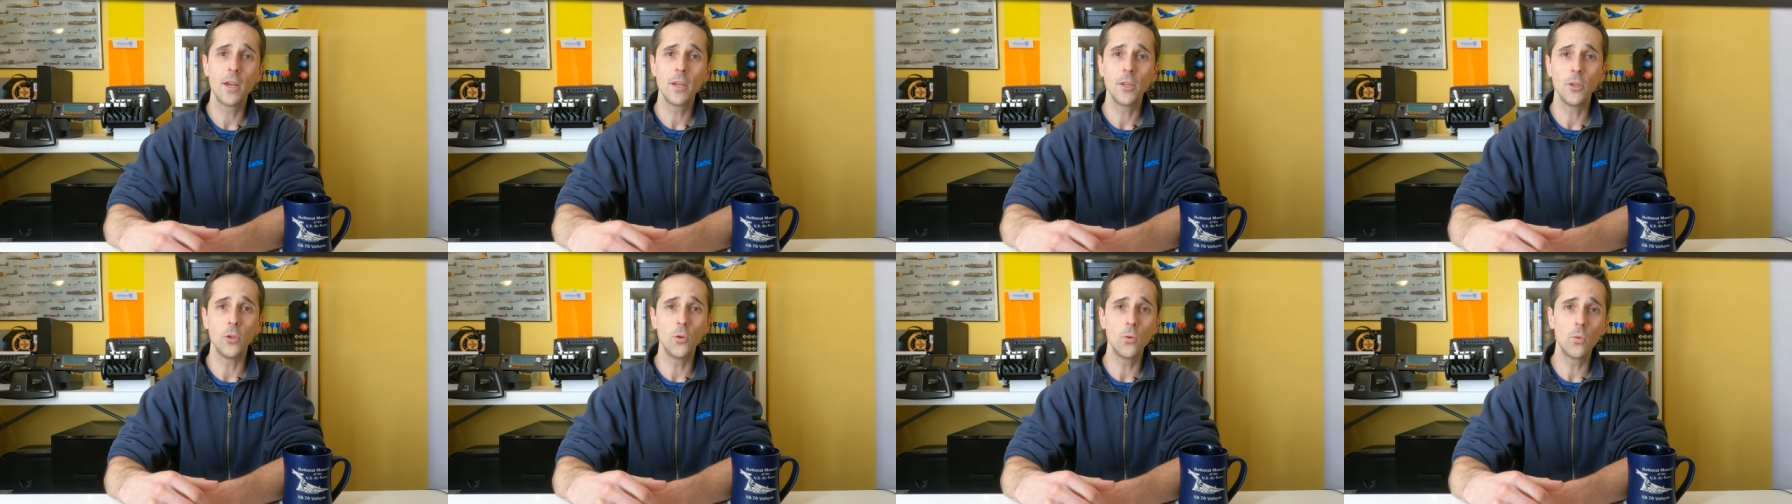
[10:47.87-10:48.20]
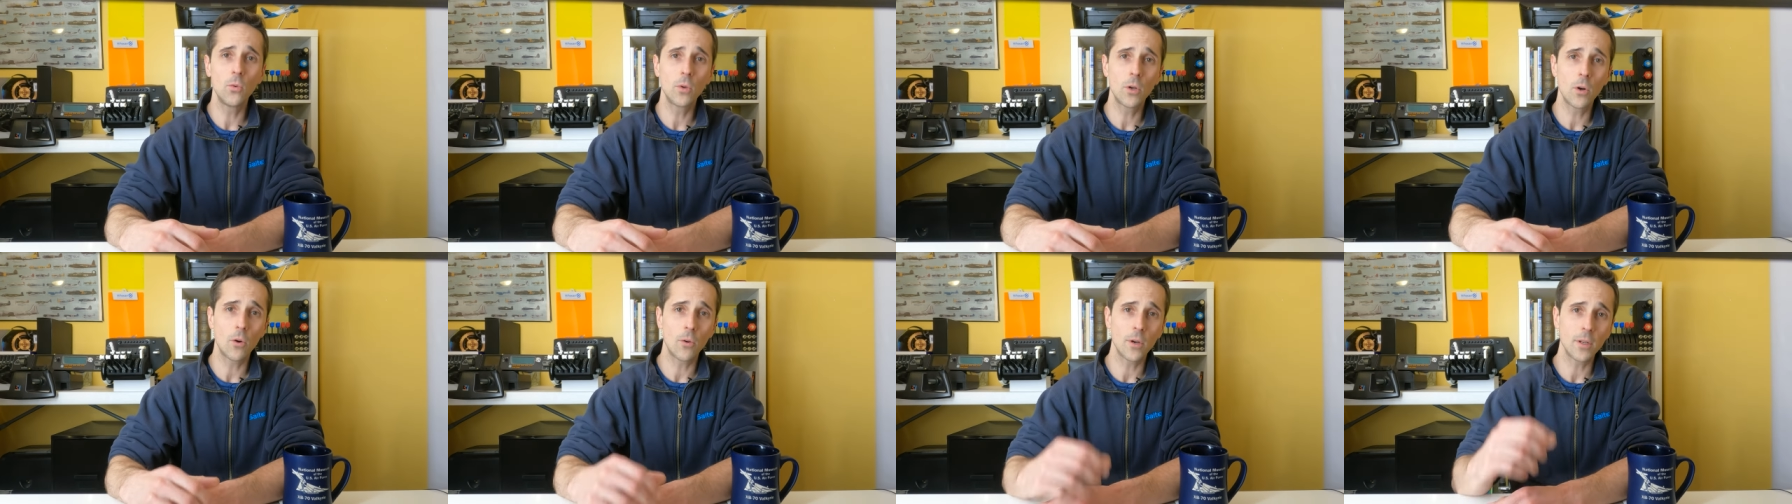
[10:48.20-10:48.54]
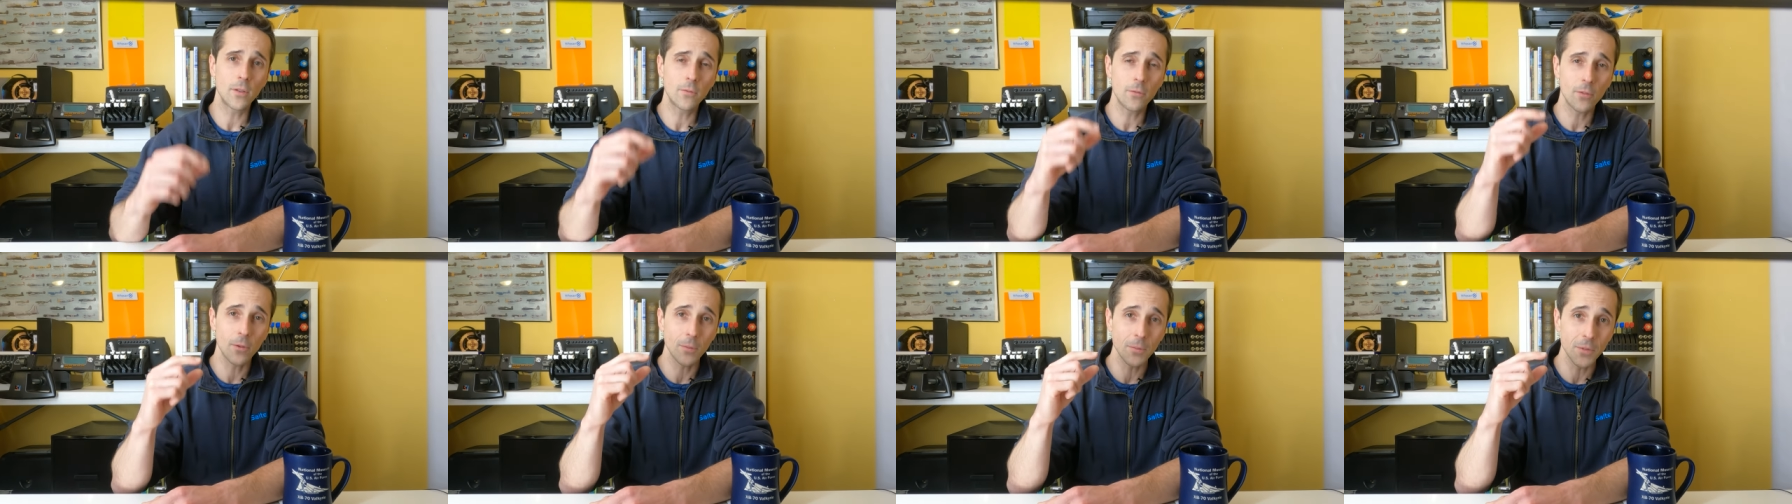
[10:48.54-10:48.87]
you are
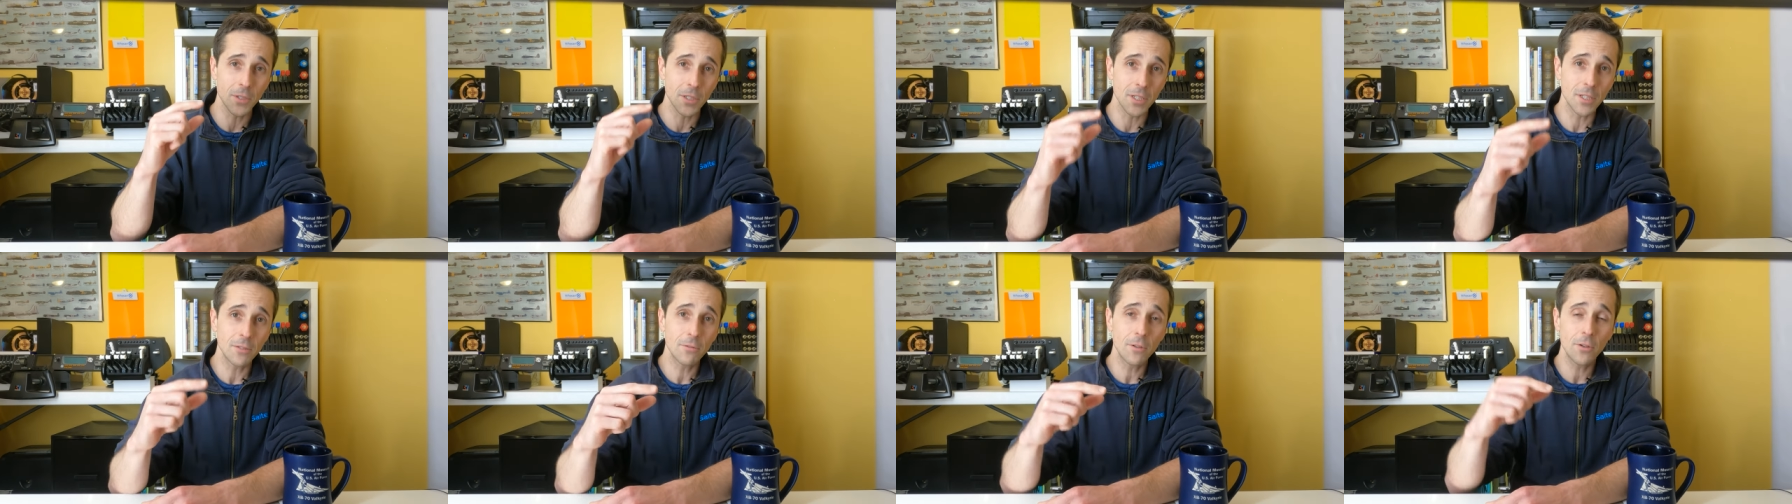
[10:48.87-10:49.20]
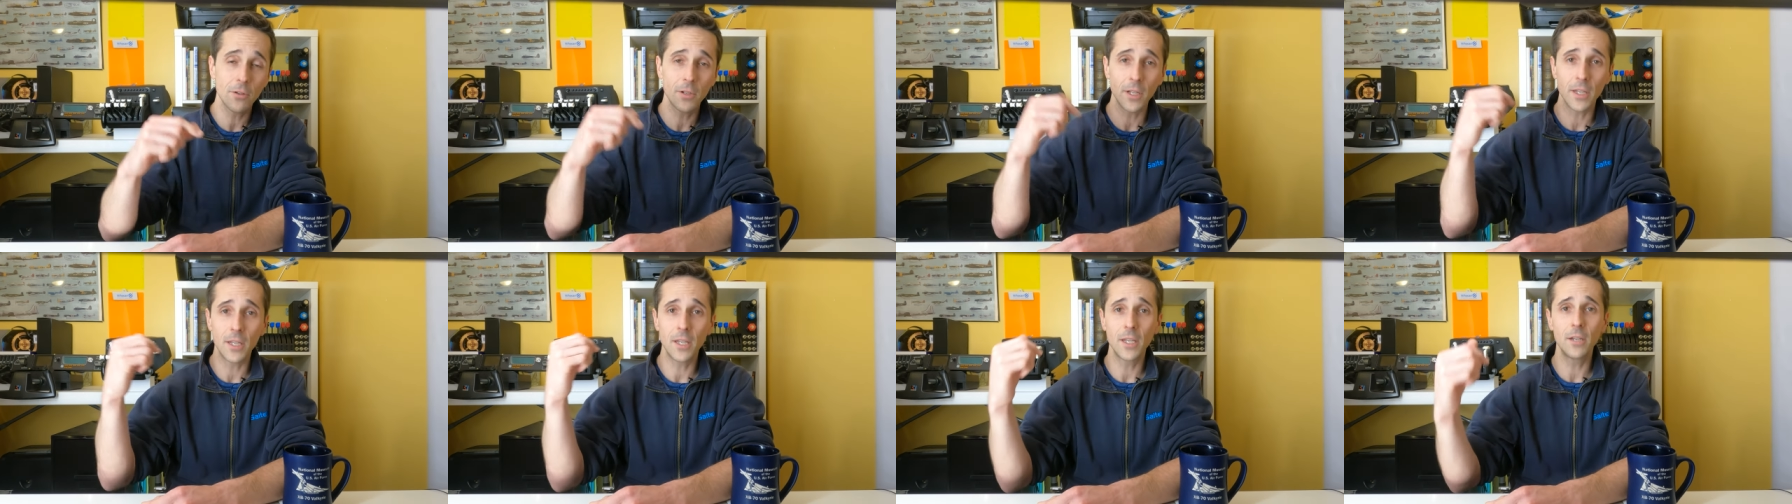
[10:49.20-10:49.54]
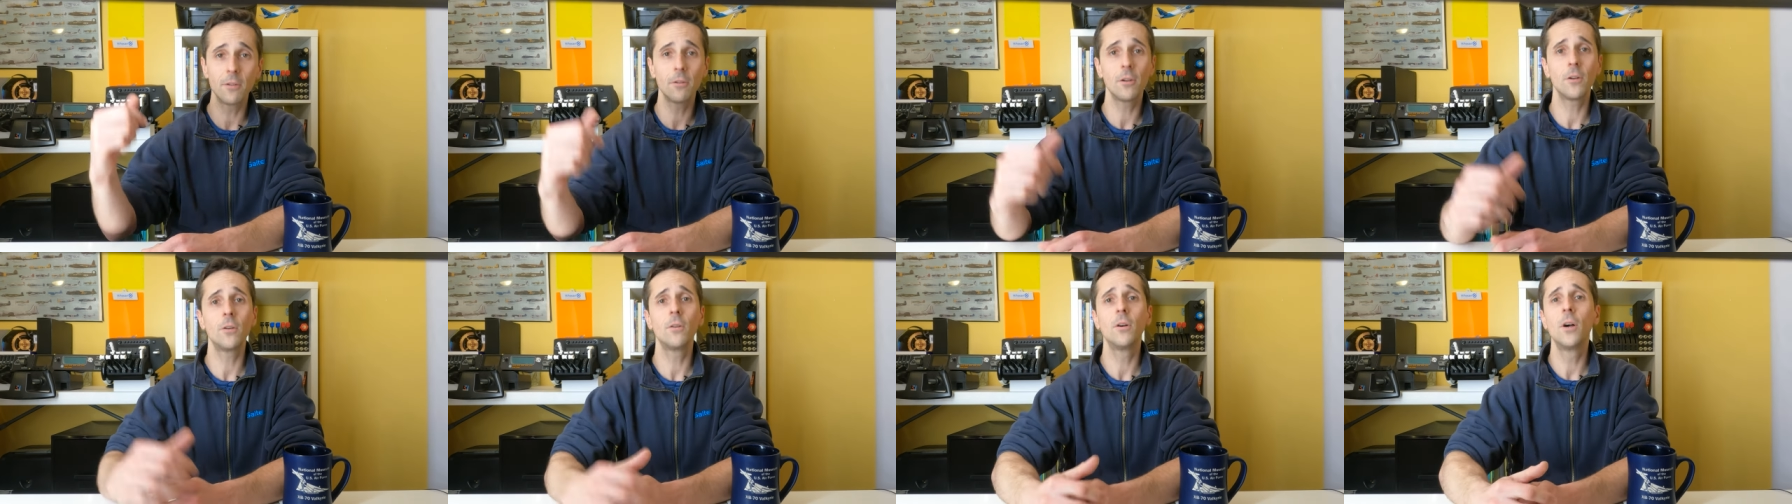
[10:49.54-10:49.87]
going from zero to
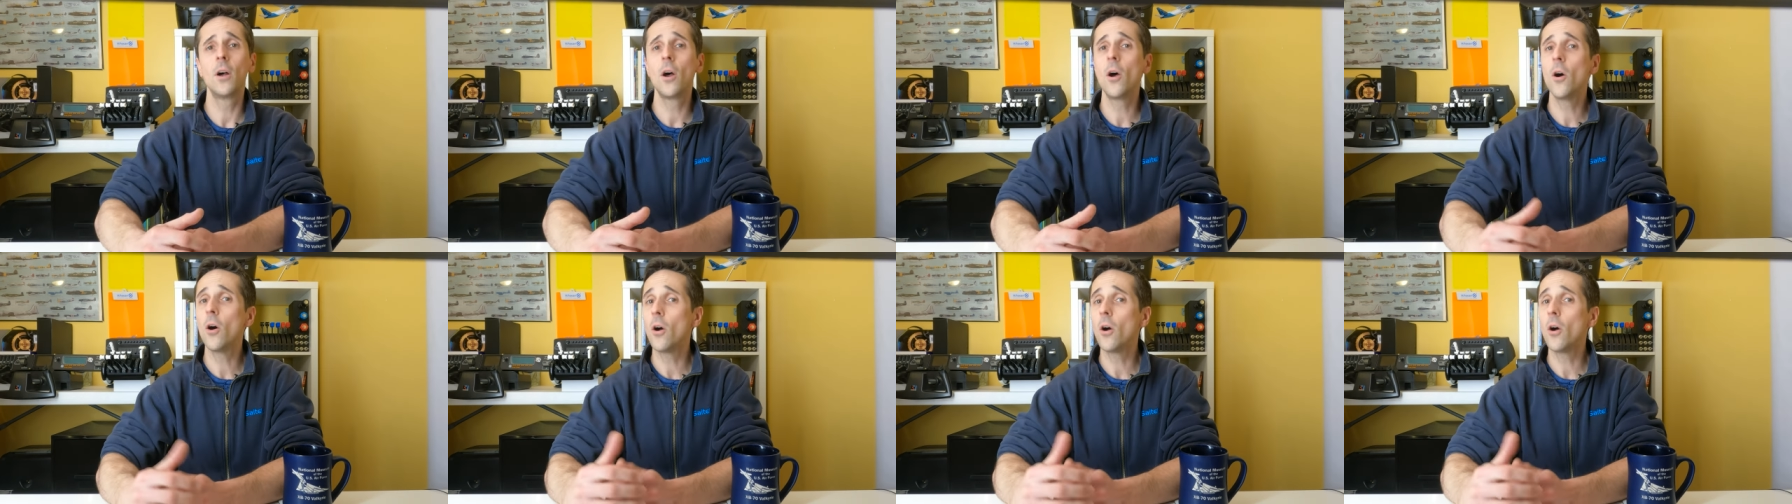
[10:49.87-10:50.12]
hero,